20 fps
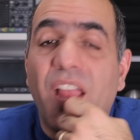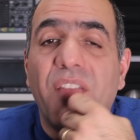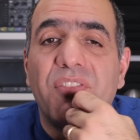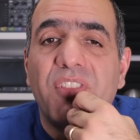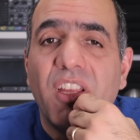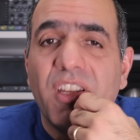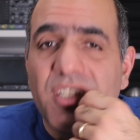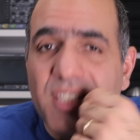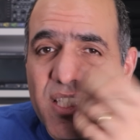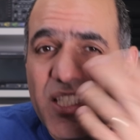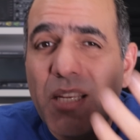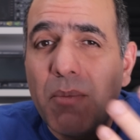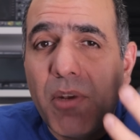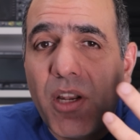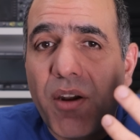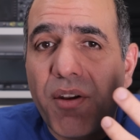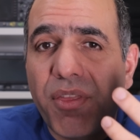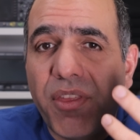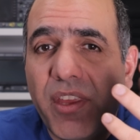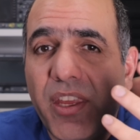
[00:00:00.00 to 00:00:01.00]
I've done a
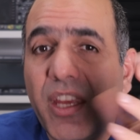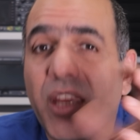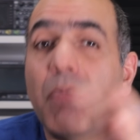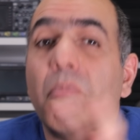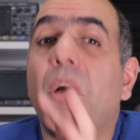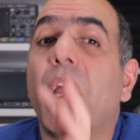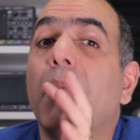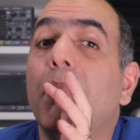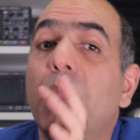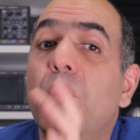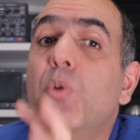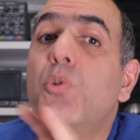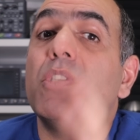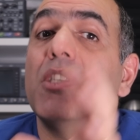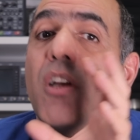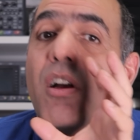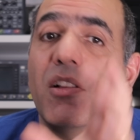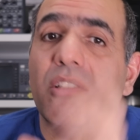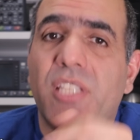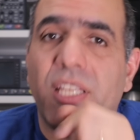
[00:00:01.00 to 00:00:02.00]
similar thing in my
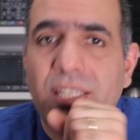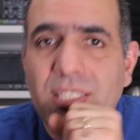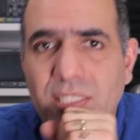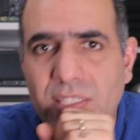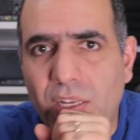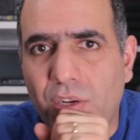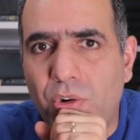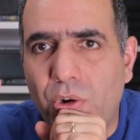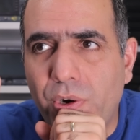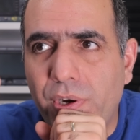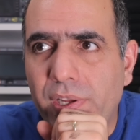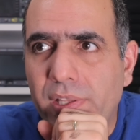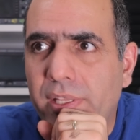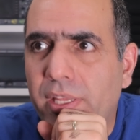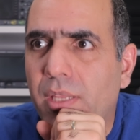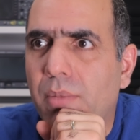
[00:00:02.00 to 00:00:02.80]
musical Tesla coil